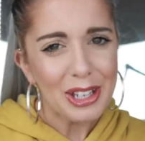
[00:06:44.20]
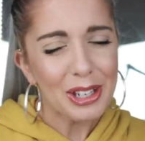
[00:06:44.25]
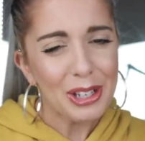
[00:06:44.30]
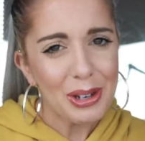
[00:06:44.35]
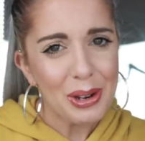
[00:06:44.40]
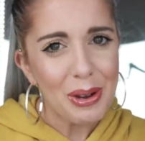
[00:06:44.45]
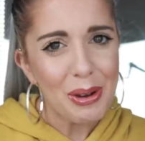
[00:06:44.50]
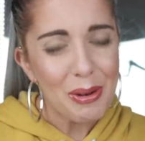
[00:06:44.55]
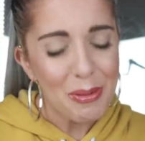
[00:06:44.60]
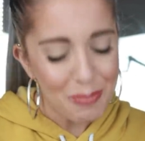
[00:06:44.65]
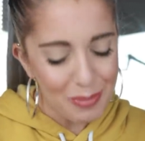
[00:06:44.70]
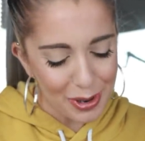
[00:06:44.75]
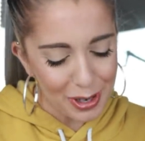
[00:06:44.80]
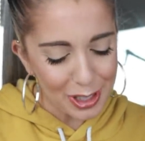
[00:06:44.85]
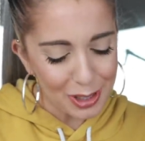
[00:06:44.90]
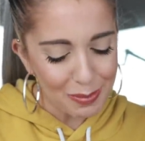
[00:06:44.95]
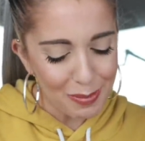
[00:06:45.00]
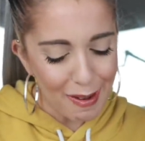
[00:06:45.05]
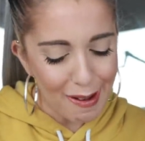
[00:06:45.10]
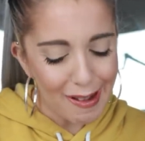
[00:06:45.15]
you know,
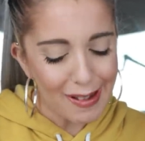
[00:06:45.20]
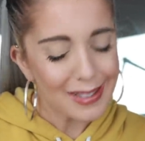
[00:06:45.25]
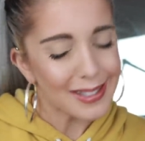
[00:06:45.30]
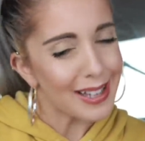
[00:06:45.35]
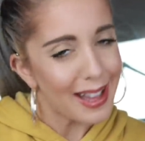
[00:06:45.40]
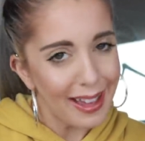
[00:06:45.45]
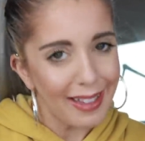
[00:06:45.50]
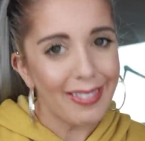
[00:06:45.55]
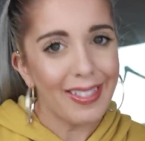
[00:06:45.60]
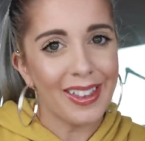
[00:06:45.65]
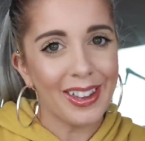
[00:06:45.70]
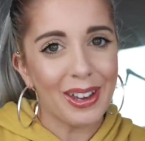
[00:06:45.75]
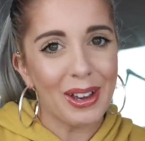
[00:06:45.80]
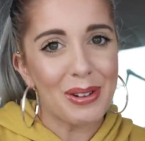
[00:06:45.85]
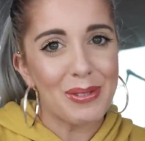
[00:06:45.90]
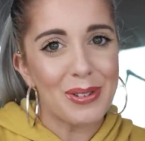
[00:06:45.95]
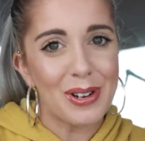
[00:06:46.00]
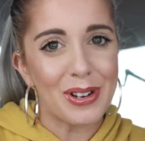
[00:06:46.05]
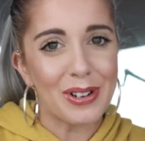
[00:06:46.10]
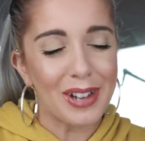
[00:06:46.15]
Birchbox, I think
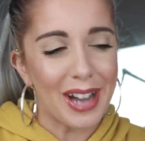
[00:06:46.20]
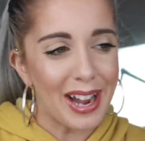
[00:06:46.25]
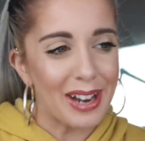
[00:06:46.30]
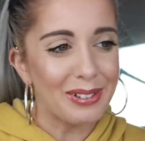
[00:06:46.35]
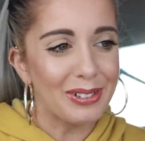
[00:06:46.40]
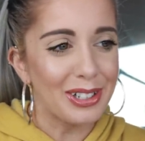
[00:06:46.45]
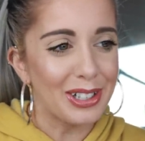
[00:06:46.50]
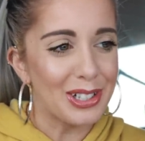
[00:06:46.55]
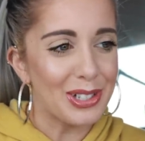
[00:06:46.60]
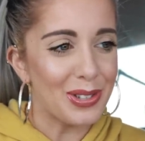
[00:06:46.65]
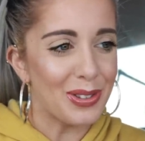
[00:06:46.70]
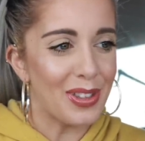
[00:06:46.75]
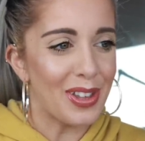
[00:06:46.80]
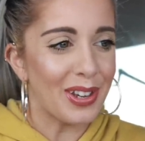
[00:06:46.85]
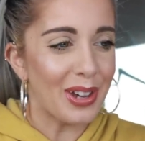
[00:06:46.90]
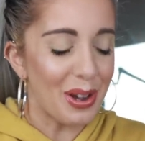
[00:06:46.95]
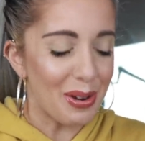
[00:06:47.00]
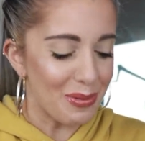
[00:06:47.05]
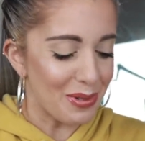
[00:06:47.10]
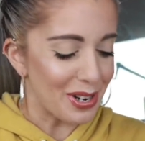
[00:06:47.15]
I will. I really do
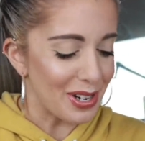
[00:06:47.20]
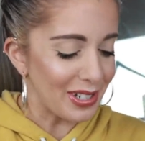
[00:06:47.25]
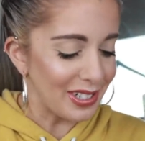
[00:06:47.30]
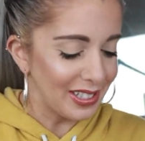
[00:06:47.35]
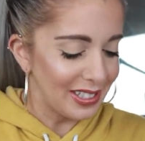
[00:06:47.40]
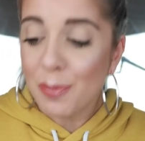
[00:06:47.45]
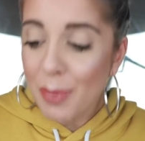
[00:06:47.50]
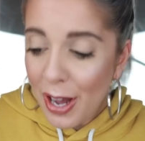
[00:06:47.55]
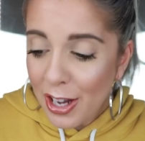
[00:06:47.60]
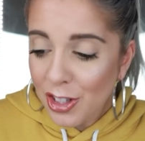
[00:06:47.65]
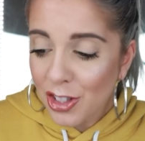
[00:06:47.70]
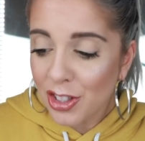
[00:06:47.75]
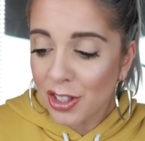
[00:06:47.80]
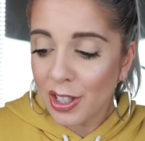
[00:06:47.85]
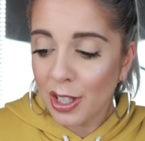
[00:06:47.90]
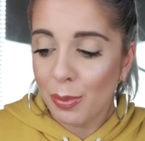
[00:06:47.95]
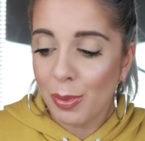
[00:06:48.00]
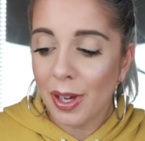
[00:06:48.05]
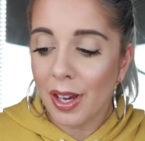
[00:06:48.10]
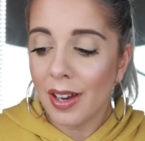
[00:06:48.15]
think I will.
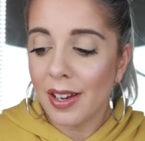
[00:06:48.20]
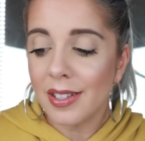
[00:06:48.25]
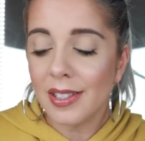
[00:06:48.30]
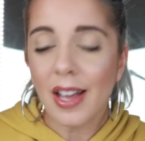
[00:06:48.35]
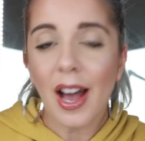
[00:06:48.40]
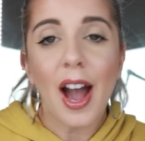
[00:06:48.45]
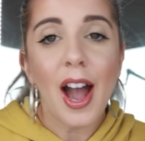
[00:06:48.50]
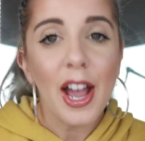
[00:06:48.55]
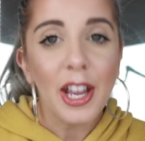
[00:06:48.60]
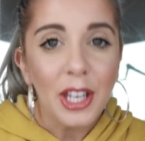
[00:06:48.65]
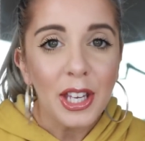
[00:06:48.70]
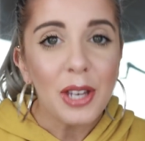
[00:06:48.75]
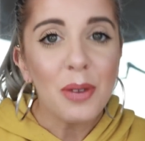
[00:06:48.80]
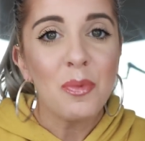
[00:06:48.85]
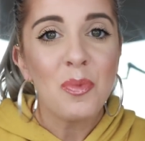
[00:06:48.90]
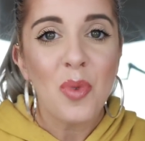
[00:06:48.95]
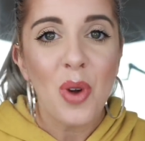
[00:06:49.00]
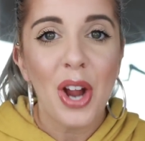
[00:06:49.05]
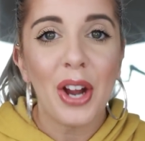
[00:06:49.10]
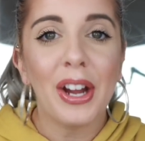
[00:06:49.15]
Especially because I
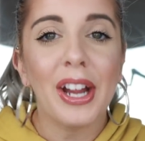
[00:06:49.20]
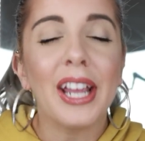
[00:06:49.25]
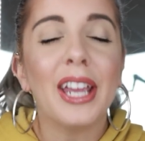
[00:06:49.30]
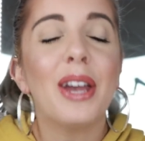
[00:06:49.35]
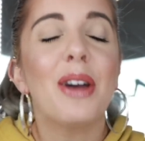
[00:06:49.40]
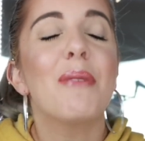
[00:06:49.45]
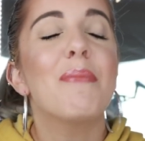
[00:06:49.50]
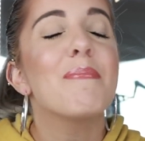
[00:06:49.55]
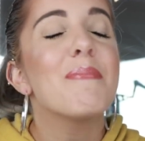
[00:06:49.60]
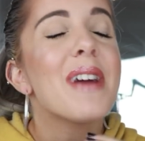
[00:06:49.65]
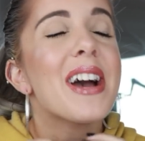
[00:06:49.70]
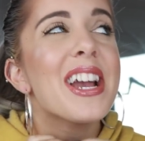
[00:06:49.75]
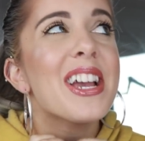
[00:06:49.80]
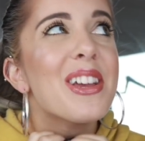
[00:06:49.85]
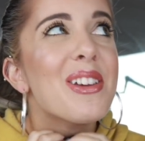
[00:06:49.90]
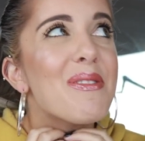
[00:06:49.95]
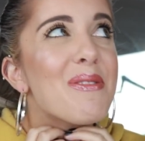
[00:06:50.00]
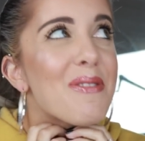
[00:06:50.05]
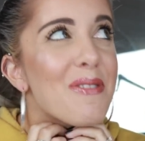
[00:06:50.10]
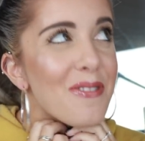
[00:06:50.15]
am wearing
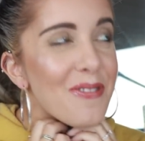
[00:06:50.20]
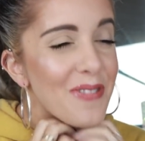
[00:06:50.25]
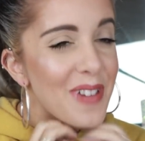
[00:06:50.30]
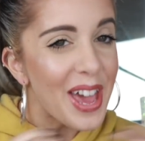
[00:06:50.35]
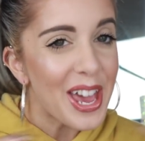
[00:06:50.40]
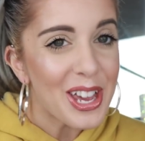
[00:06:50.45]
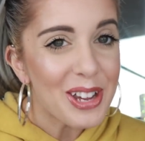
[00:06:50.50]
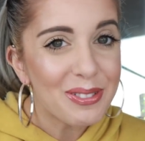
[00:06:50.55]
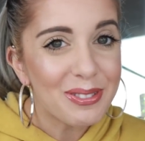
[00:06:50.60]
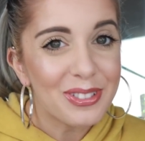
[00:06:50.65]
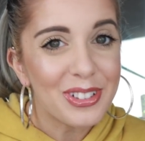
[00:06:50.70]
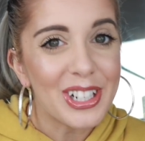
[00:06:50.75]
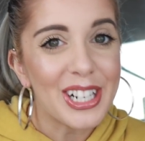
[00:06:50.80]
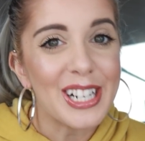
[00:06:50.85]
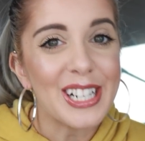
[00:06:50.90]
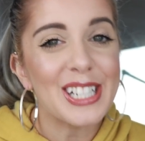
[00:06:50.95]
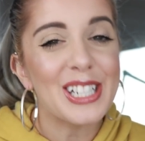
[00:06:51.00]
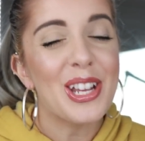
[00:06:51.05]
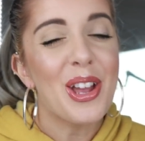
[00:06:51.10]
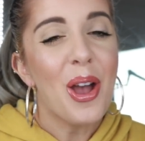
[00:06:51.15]
my
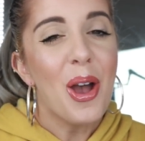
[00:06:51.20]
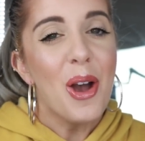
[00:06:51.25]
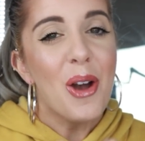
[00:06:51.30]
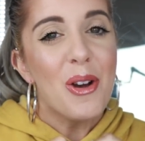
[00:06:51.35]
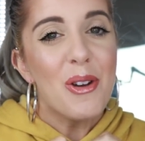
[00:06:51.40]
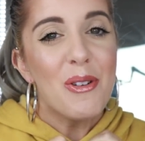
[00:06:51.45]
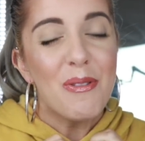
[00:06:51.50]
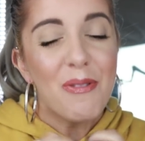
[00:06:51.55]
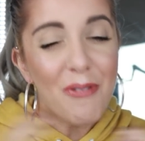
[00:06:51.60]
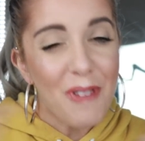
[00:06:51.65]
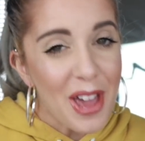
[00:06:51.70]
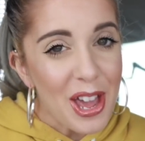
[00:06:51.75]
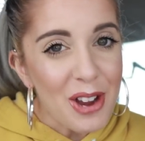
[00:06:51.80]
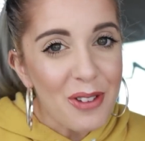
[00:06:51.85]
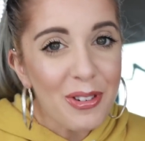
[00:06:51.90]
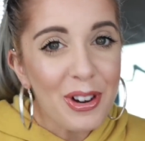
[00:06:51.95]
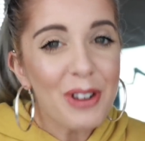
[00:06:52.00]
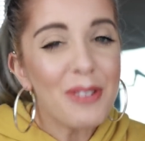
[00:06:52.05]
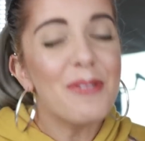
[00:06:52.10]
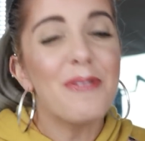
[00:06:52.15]
favorite,
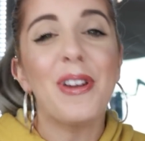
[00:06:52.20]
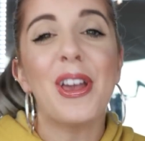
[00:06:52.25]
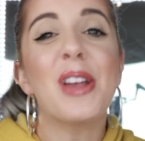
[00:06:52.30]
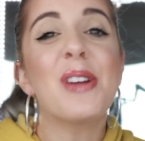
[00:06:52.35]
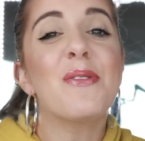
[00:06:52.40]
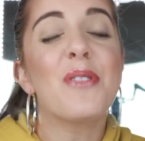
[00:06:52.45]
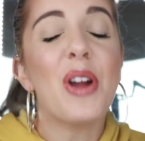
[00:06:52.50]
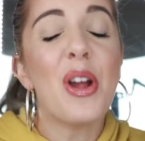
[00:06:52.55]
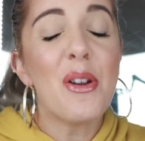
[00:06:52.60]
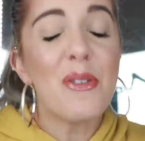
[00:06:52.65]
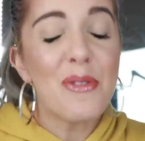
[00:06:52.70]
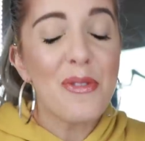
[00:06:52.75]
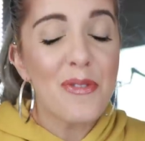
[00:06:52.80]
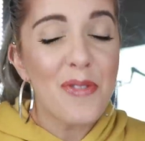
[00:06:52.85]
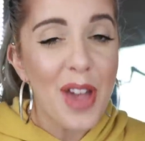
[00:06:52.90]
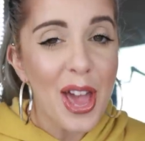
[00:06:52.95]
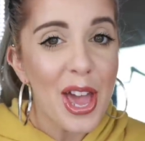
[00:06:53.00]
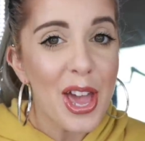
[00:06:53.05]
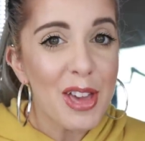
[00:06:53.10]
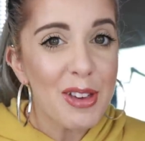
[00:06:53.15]
favorite, favorite,
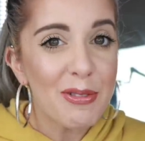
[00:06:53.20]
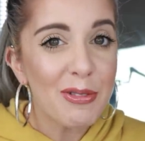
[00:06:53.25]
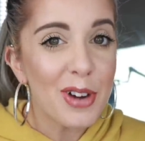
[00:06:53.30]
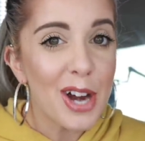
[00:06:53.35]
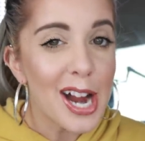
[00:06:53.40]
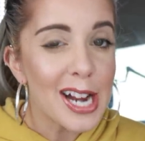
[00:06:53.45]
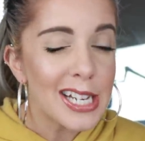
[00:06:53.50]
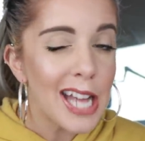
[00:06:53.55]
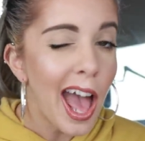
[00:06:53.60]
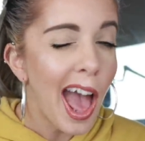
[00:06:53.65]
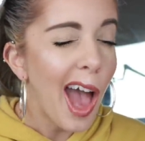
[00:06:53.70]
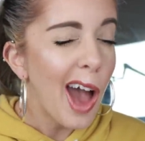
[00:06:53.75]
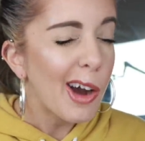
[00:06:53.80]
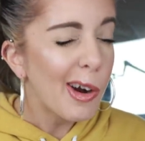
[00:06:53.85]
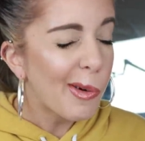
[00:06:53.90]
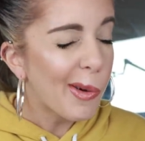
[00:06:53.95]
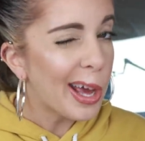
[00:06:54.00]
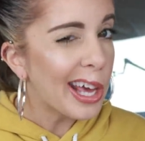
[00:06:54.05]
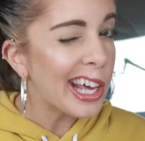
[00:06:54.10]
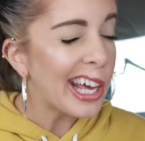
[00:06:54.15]
favorite
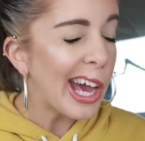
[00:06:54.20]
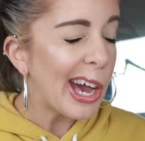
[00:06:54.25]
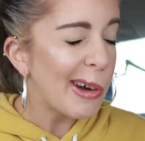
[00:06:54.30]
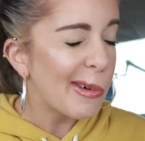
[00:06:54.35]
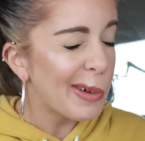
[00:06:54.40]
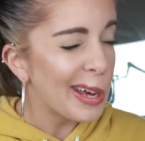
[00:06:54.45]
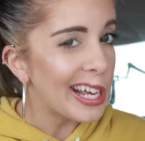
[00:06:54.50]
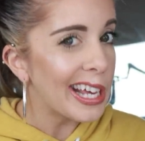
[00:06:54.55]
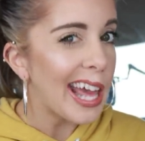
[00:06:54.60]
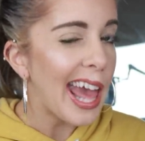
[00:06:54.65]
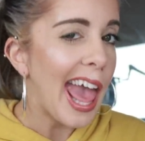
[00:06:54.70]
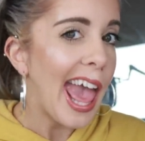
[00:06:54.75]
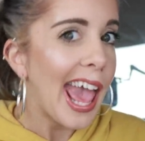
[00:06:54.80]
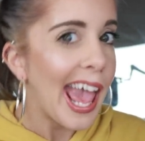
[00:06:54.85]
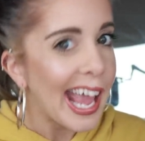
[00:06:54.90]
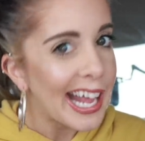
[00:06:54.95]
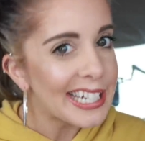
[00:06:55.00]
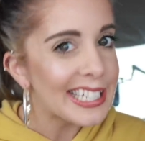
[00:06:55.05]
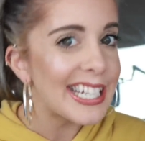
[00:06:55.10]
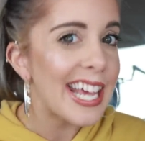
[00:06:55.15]
wink, wink,
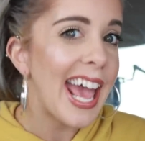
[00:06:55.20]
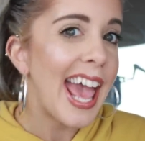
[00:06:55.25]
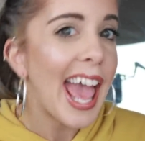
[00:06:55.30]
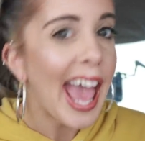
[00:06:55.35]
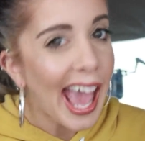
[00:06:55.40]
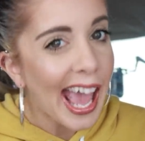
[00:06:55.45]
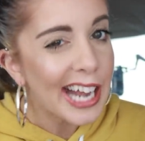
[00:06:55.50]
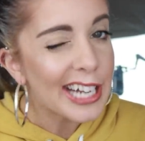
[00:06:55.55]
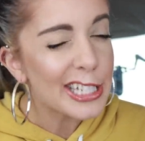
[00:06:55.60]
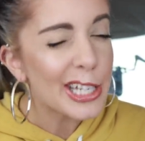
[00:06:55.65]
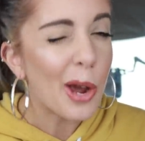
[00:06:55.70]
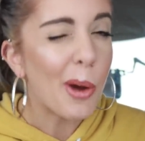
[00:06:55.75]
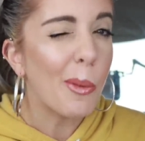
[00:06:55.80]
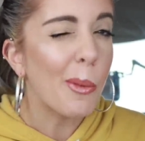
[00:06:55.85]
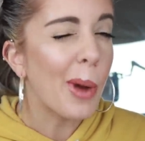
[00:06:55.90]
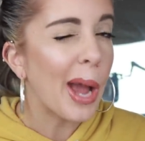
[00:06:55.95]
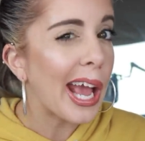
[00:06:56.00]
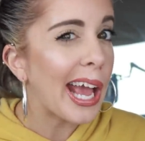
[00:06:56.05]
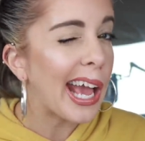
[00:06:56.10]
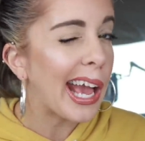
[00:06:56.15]
hint, hint,
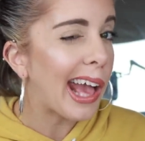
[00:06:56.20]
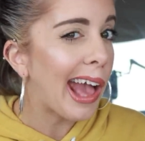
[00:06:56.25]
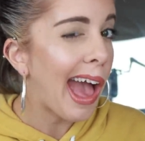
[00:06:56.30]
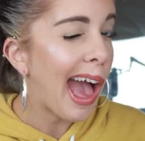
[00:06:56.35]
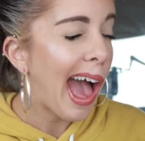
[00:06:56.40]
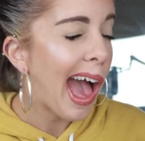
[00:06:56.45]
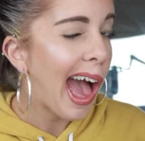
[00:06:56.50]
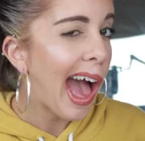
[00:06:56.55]
wink,